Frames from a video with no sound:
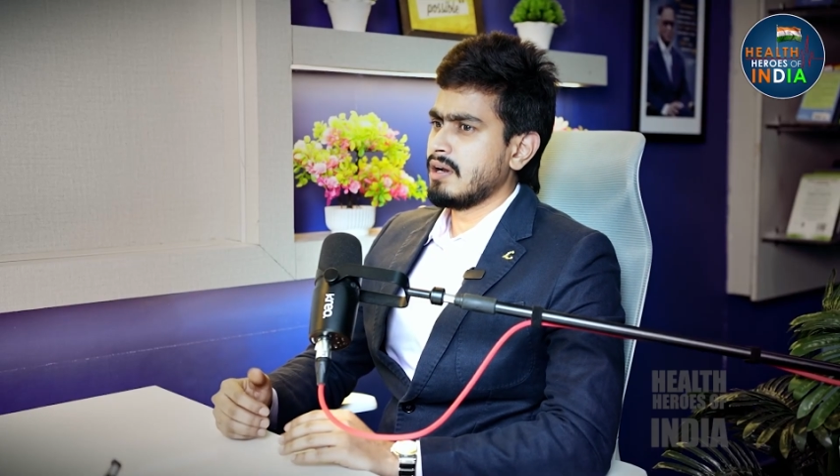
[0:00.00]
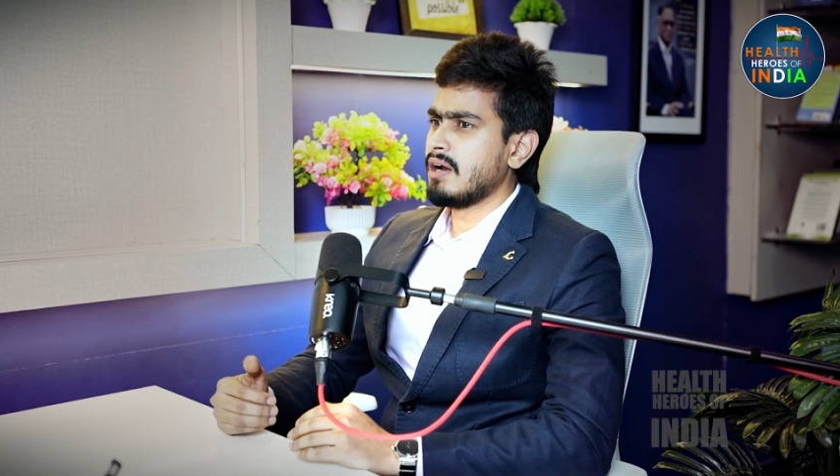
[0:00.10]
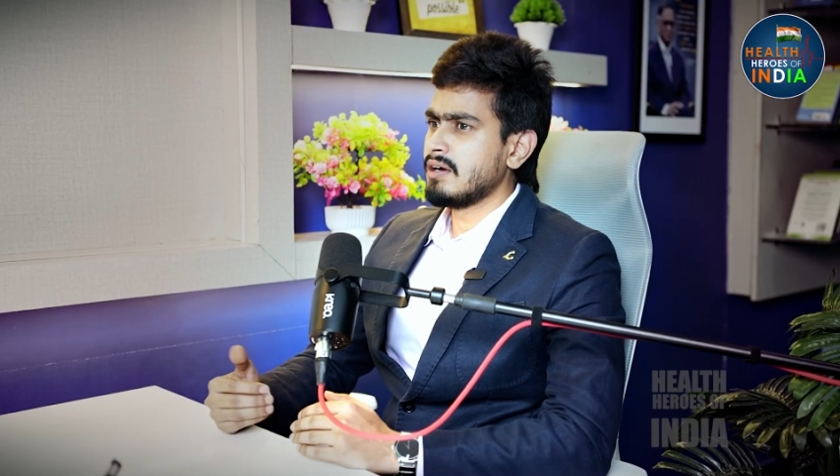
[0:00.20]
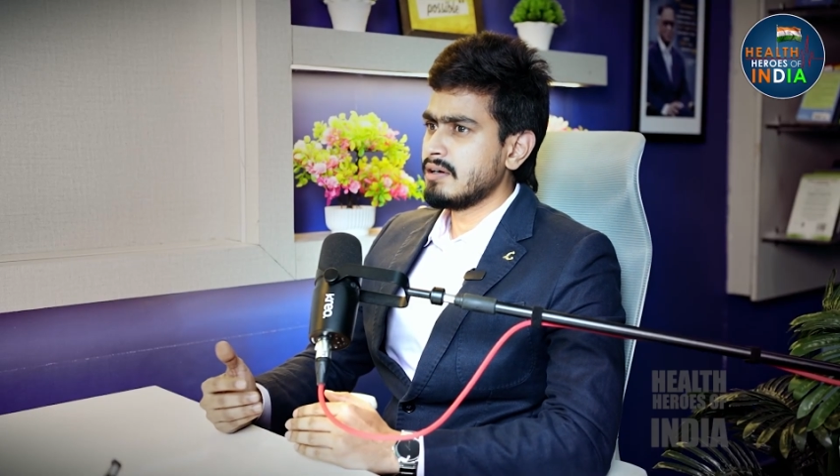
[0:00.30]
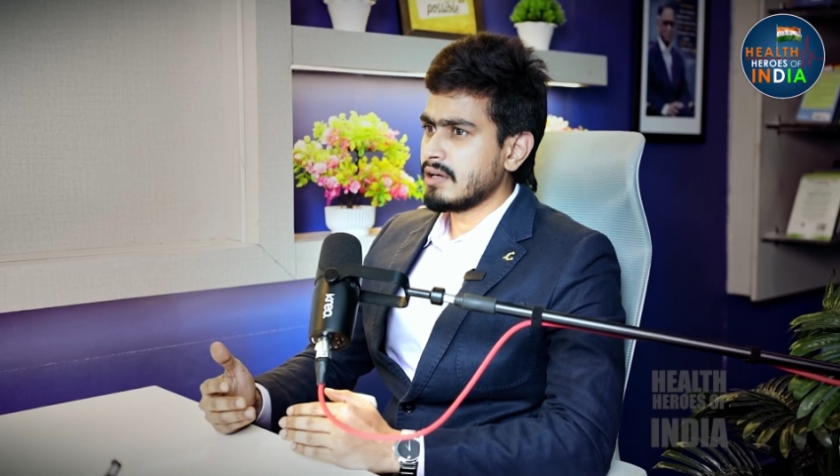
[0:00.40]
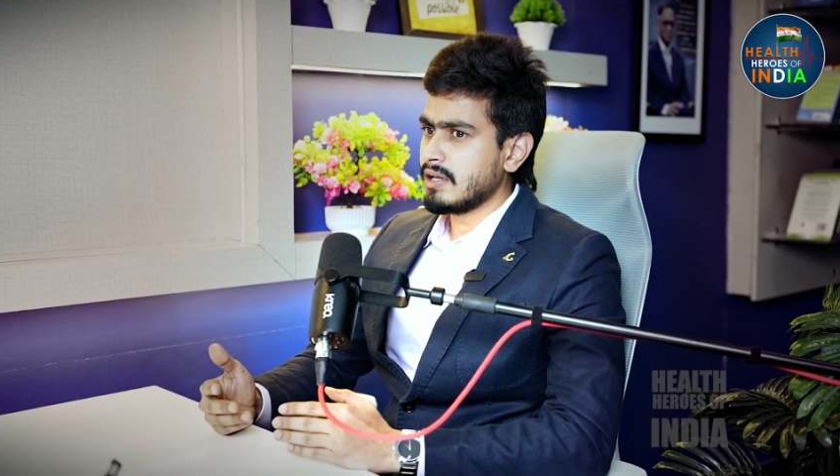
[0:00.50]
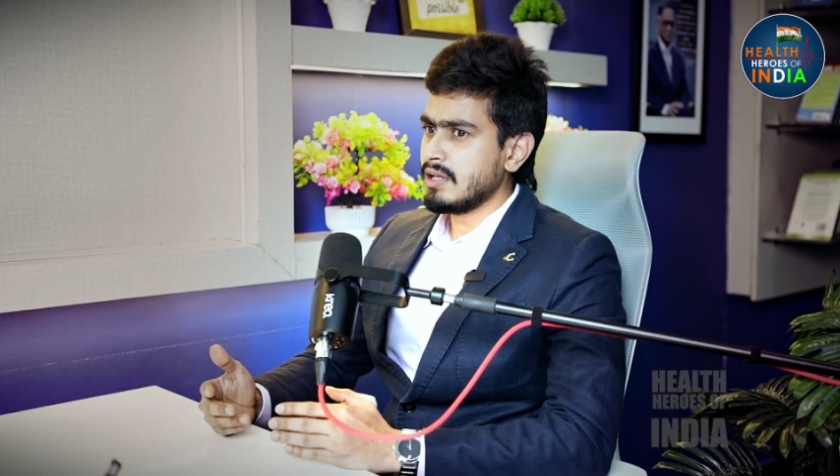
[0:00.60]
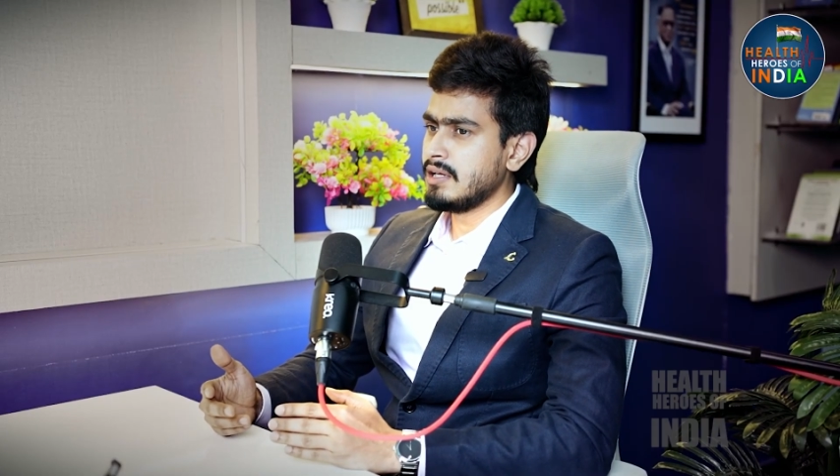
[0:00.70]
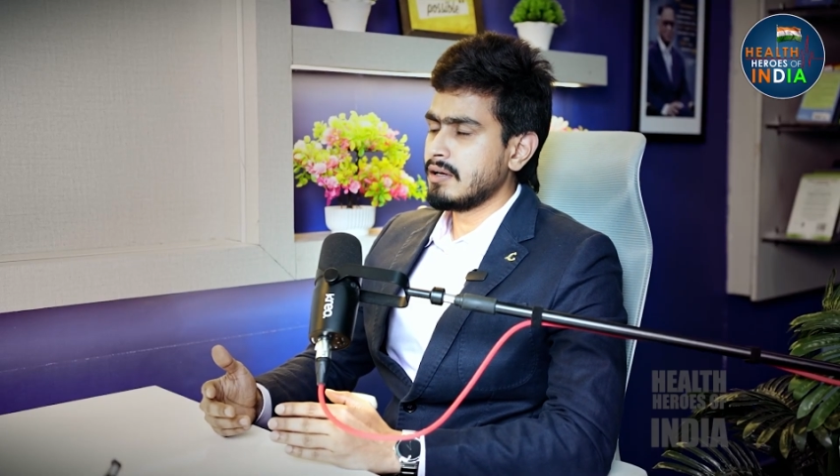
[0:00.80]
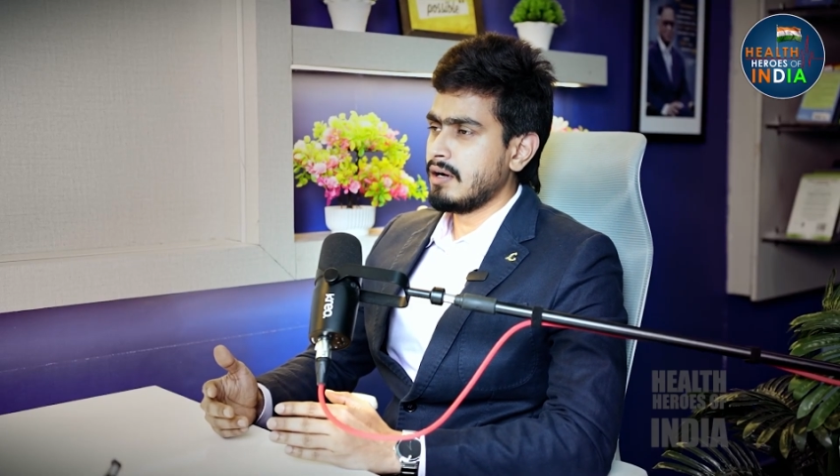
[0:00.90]
And
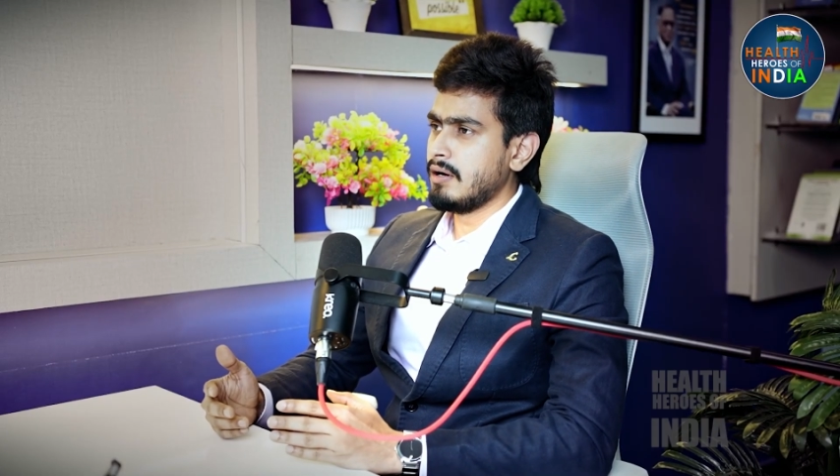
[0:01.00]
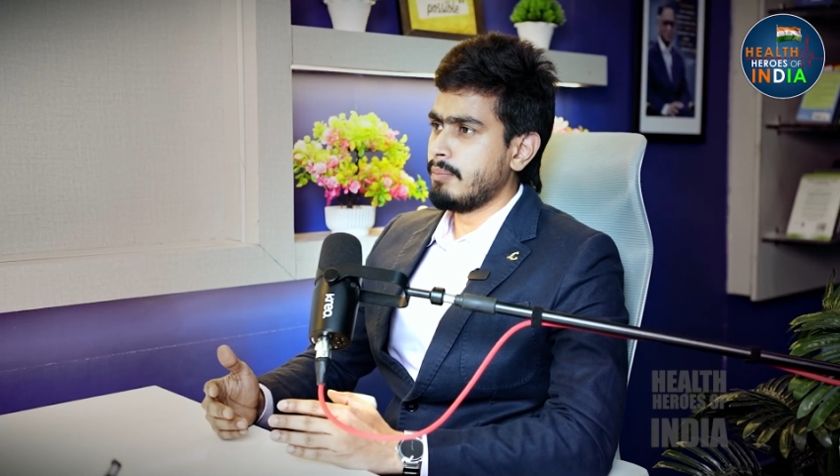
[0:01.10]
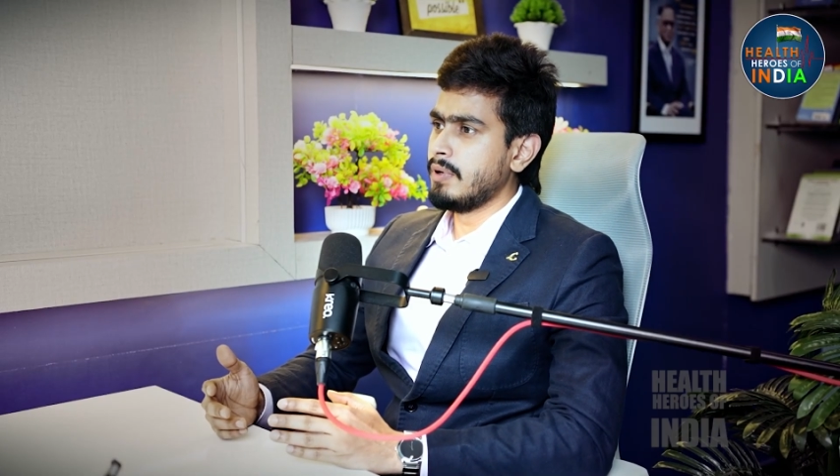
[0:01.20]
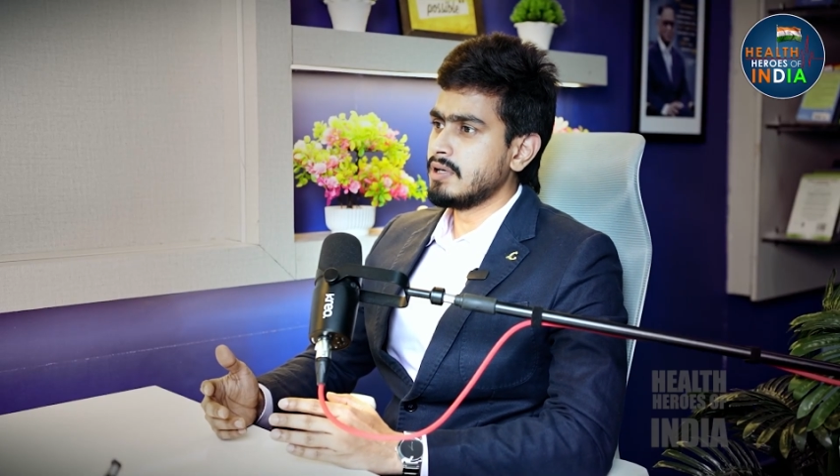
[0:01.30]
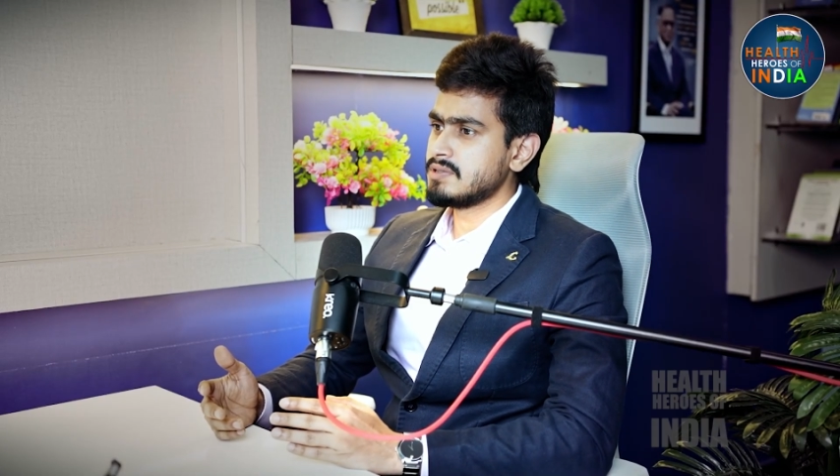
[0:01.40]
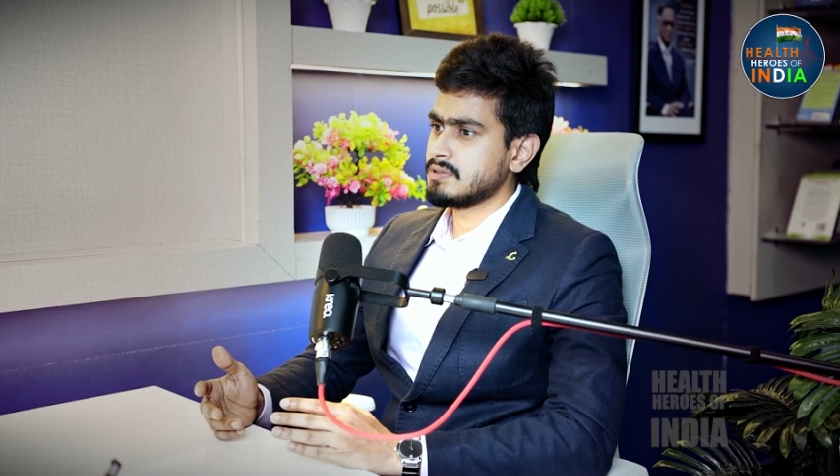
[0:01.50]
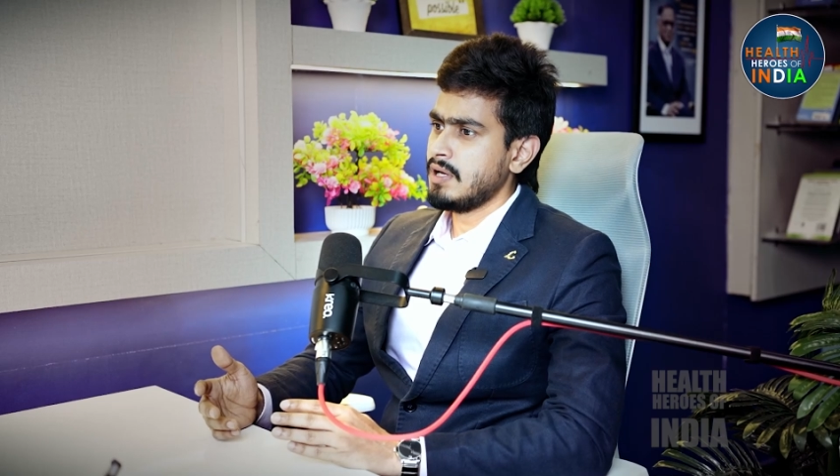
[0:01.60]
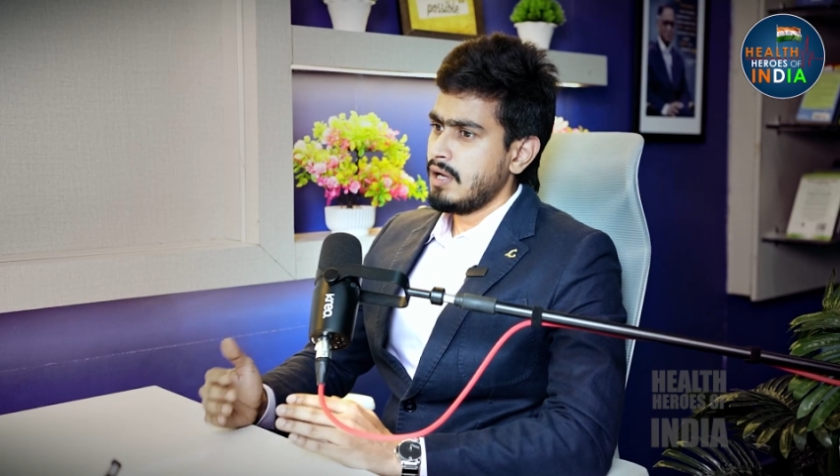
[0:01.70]
any burns